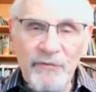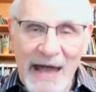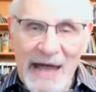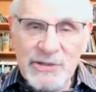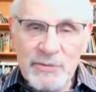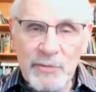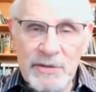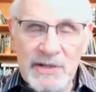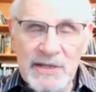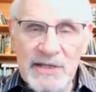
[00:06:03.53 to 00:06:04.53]
faction,
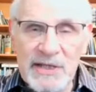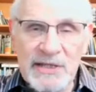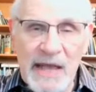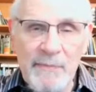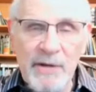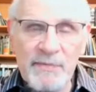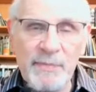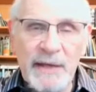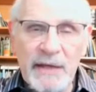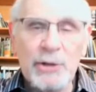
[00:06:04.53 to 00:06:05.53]
which insists they must
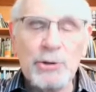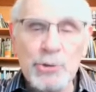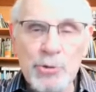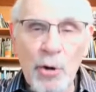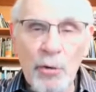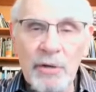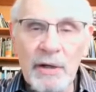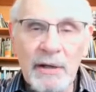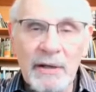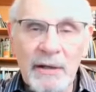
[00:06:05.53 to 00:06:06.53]
be in control
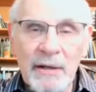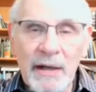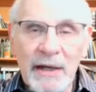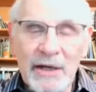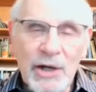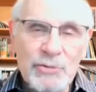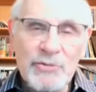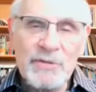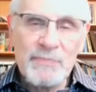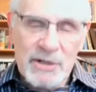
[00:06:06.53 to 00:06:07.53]
and
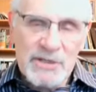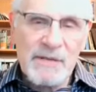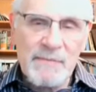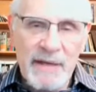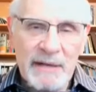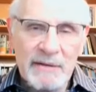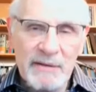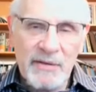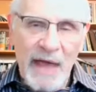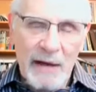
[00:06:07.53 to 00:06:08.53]
countries must
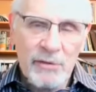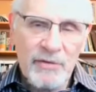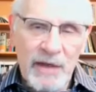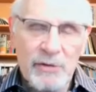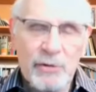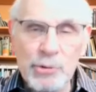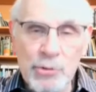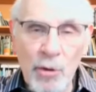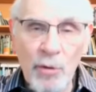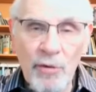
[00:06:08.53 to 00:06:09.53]
submit to their, their
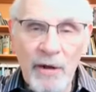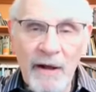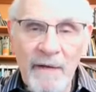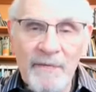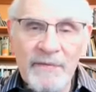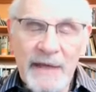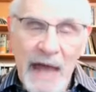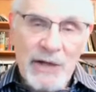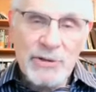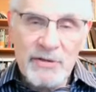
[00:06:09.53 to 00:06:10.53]
control, the
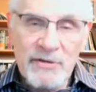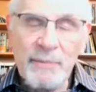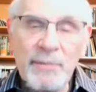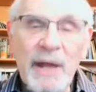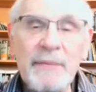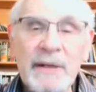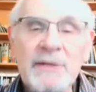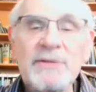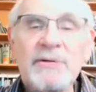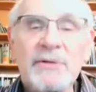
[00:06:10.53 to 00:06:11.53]
actions of the prime
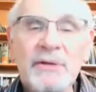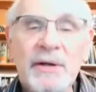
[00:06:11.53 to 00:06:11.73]
minister,